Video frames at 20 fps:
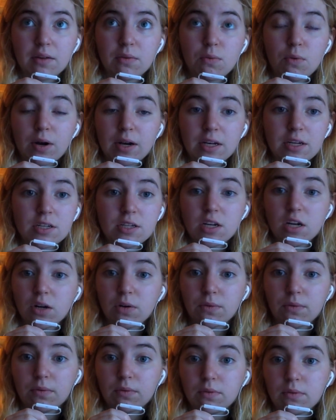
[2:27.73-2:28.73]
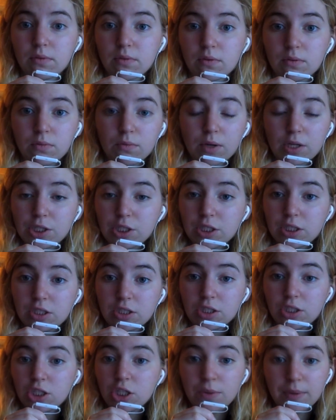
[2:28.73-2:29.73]
wanting to know what she's
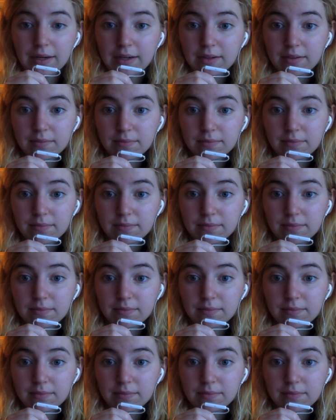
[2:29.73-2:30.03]
doing,